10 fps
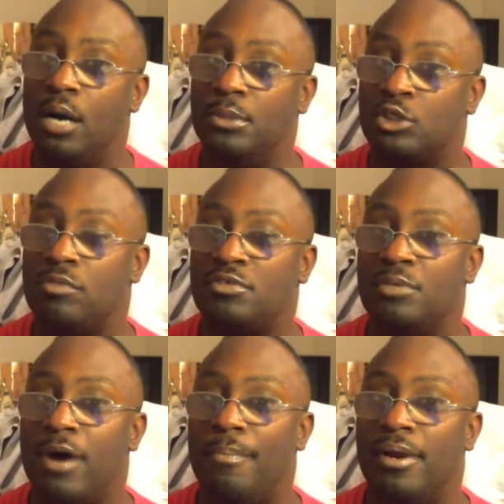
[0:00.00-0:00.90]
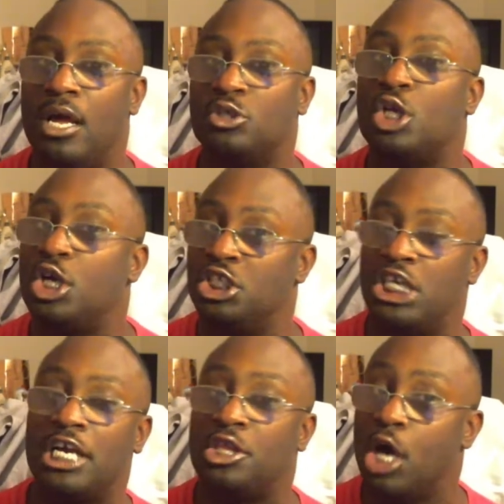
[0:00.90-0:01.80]
description bar below so you can
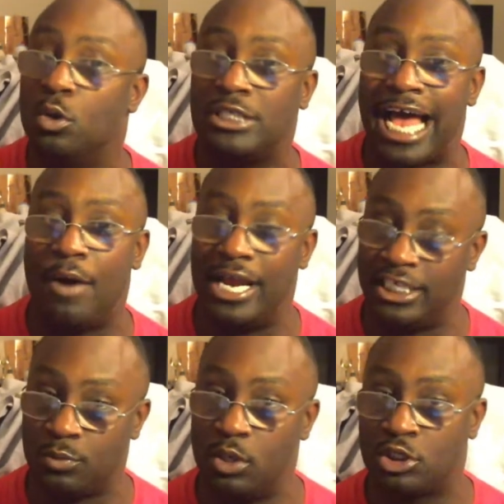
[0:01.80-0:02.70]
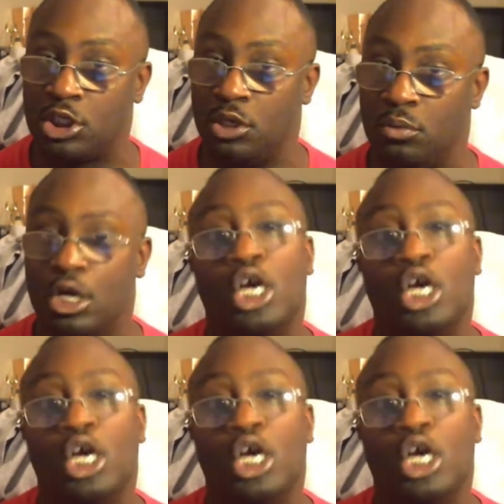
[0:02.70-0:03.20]
check those out as well too.